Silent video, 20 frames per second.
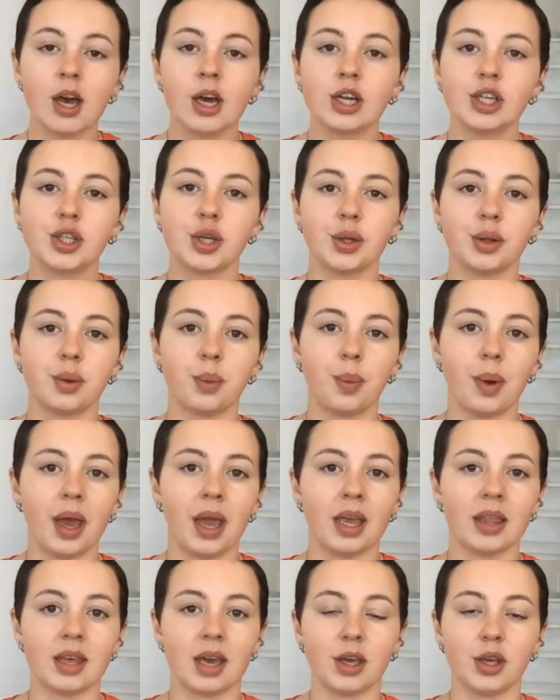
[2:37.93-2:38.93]
to the
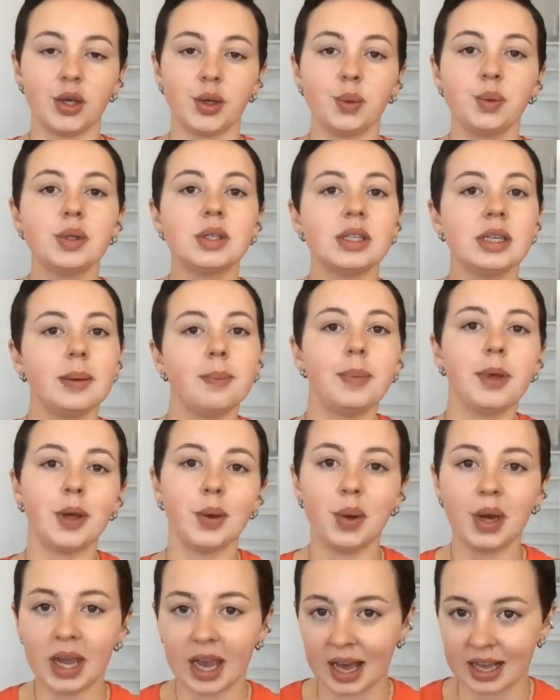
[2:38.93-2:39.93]
way that you see
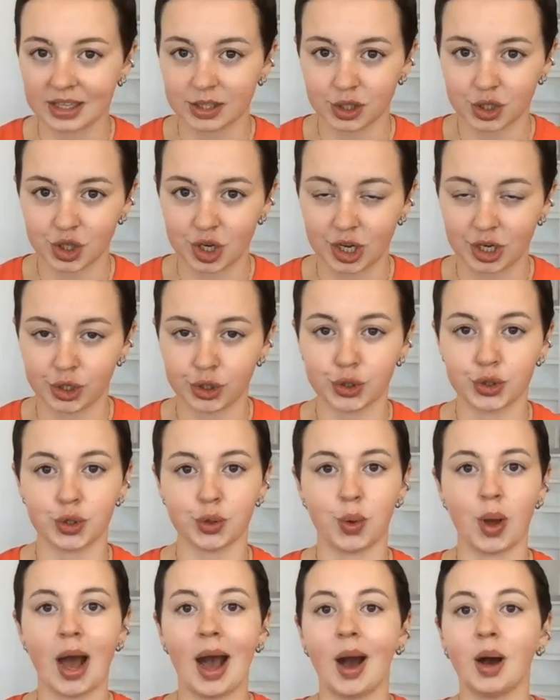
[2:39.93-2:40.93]
beauty has changed, to
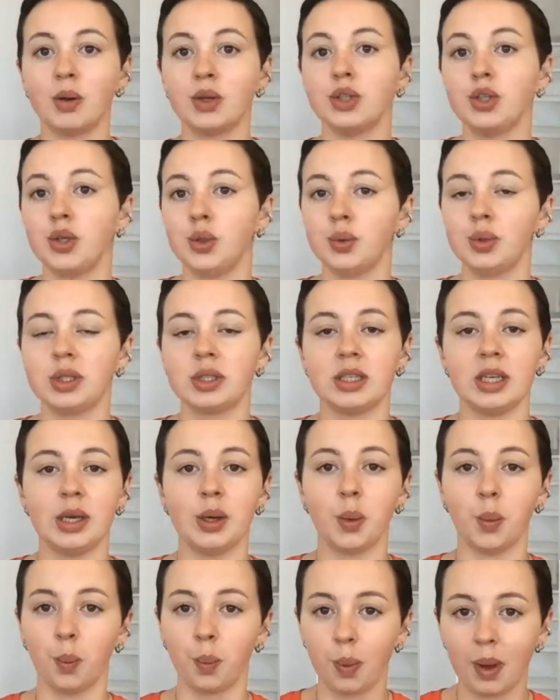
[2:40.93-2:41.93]
how you see
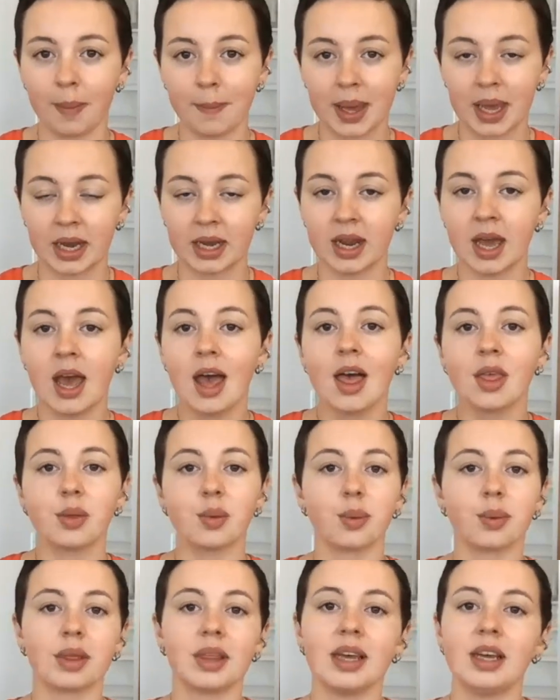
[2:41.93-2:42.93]
women, the
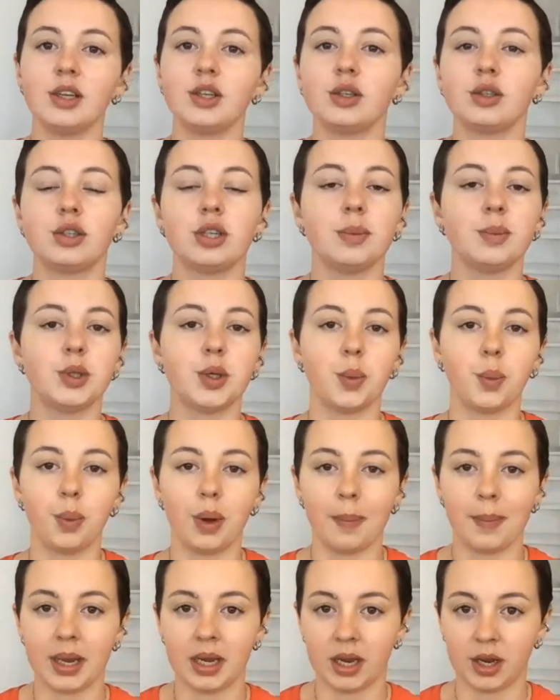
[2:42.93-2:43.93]
relationship to
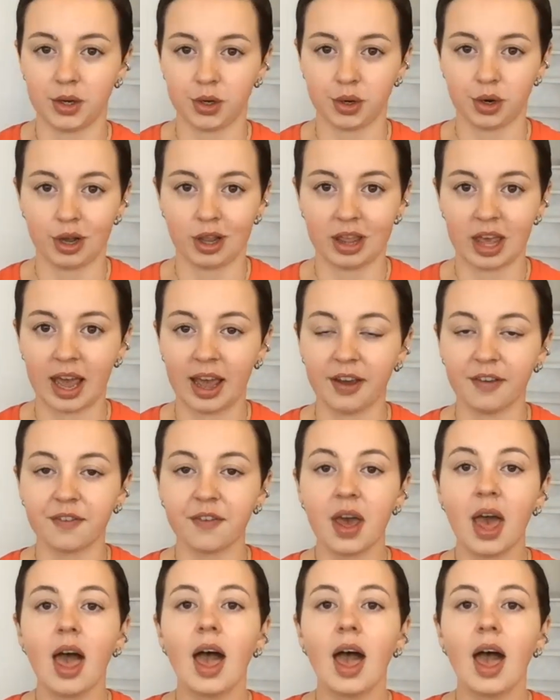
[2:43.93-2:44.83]
women in your life,